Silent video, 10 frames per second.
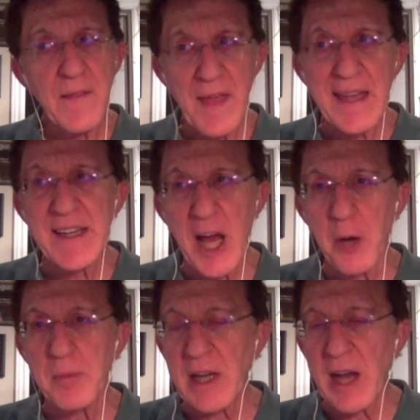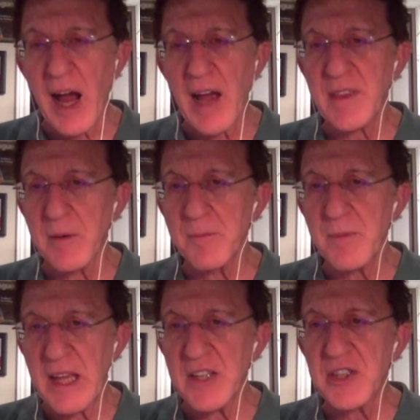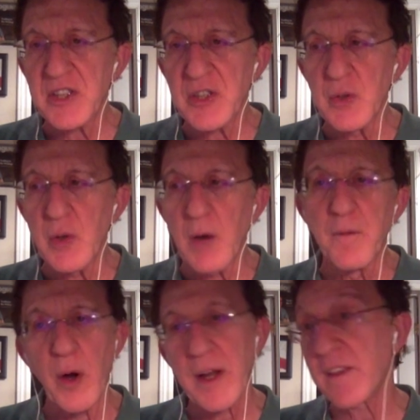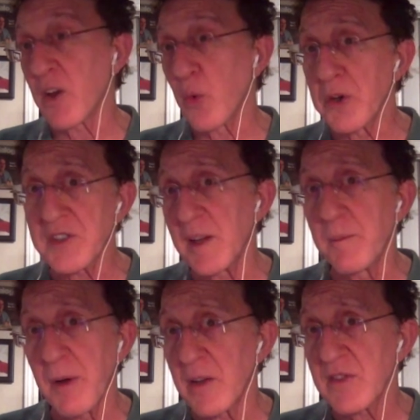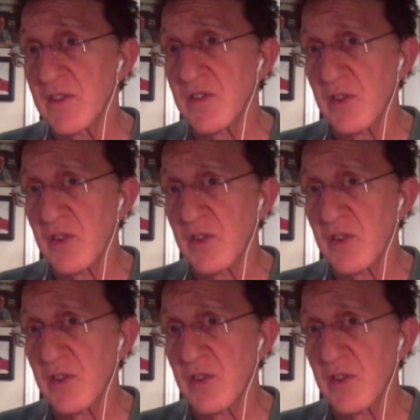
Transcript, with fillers: they can help guide them into avoiding their worst impulses.